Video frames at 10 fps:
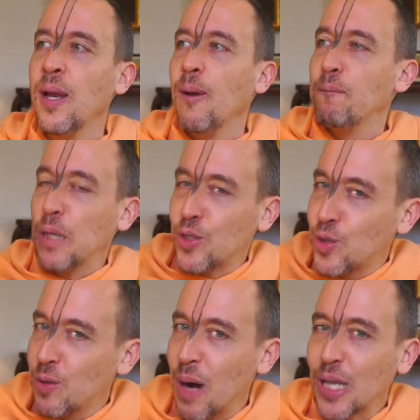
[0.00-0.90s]
but
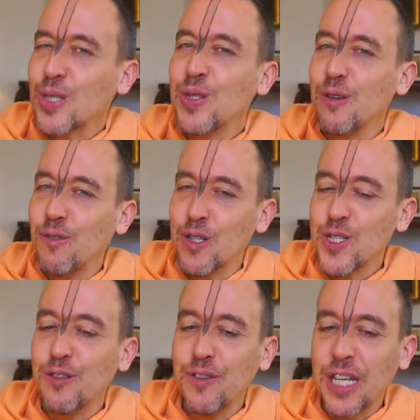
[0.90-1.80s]
too much
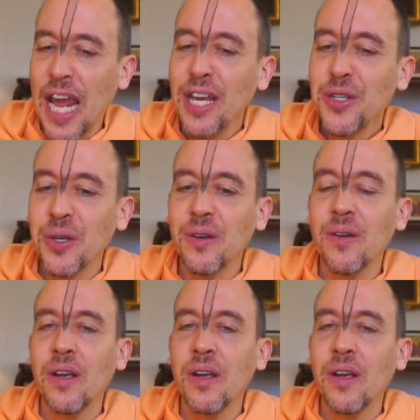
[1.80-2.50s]
diversification